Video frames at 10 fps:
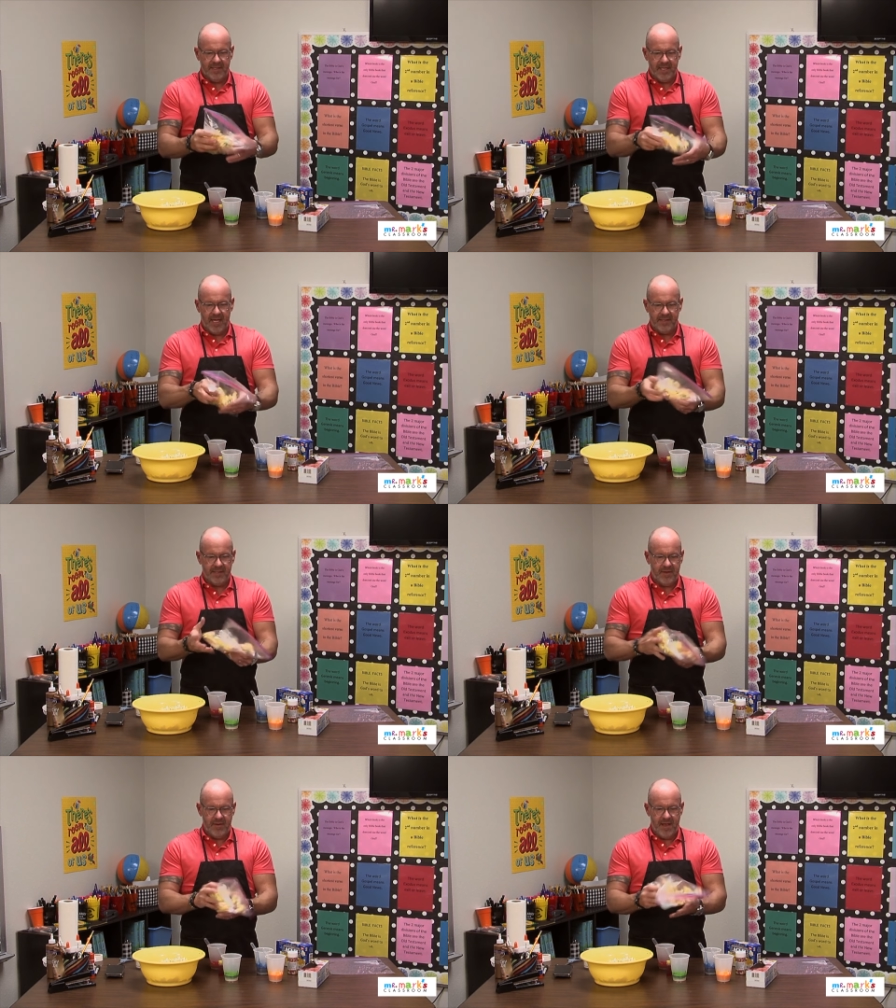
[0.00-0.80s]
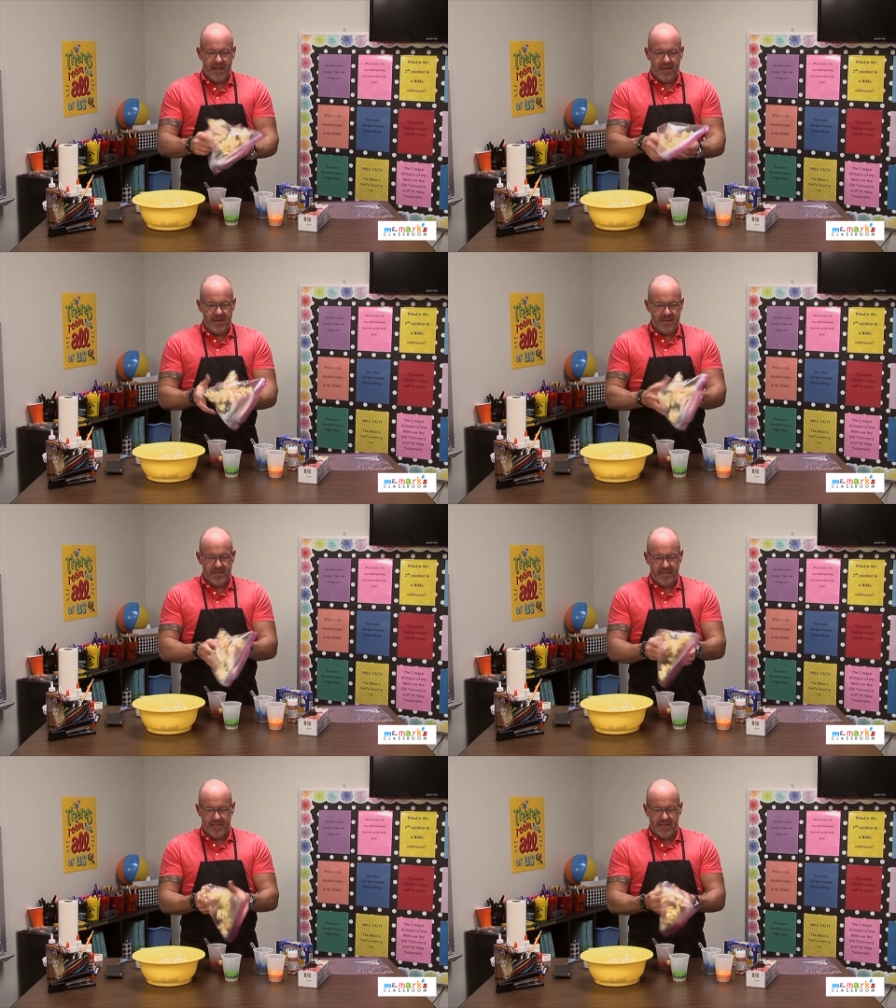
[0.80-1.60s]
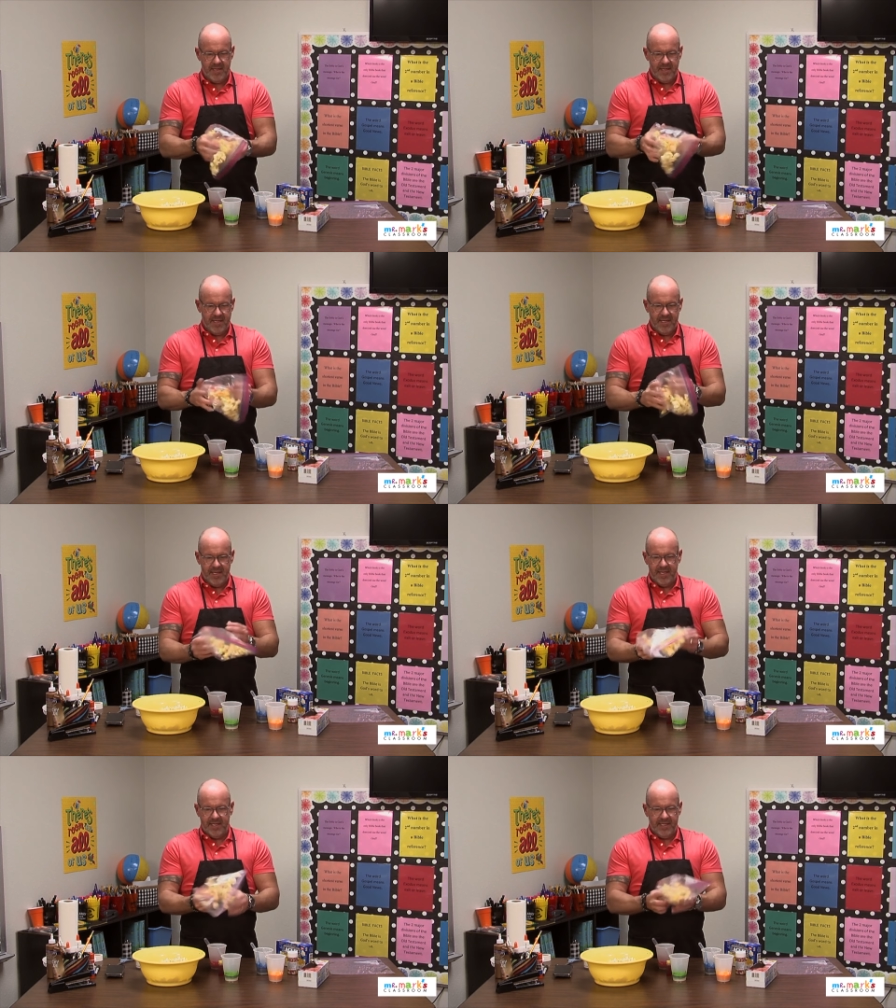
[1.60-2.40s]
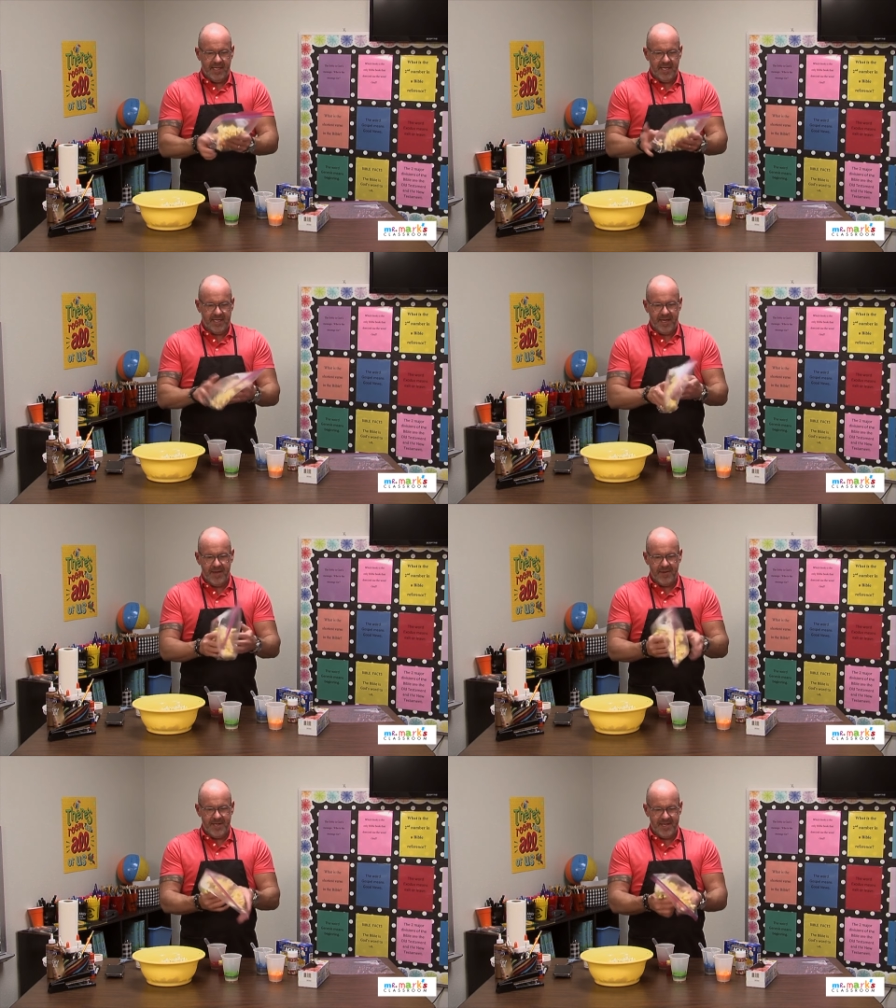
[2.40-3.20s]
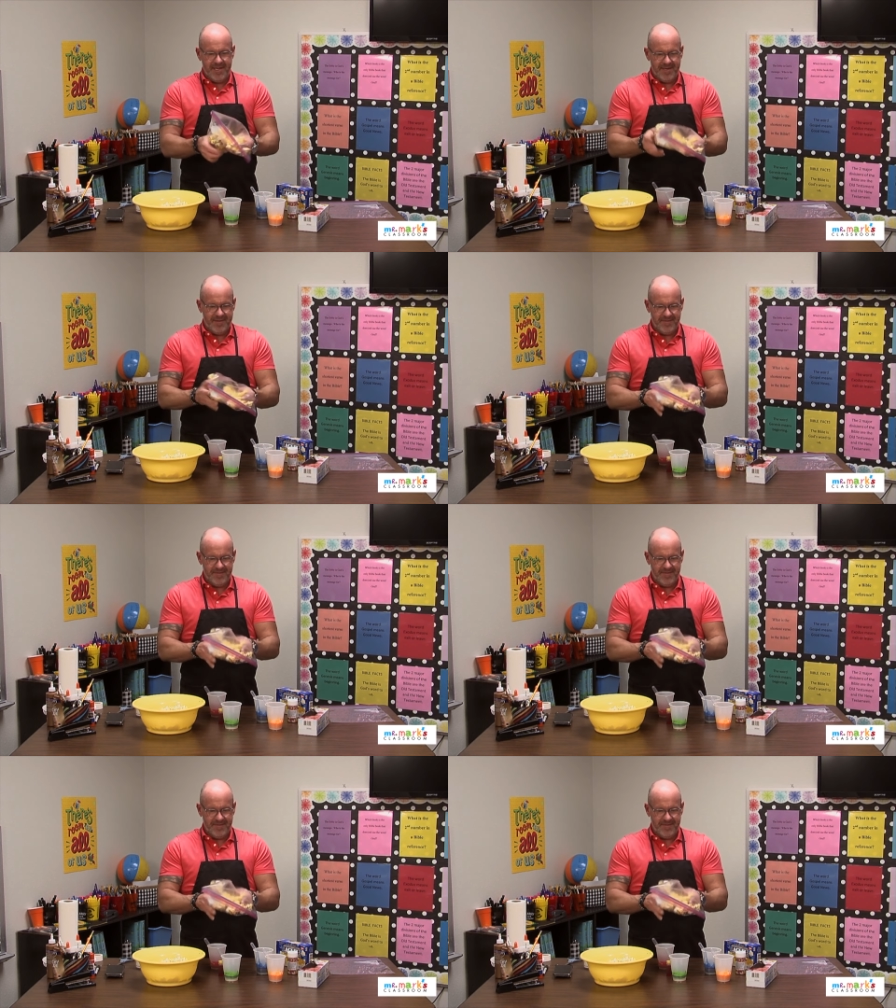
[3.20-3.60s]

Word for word: Toss it around, get it coated.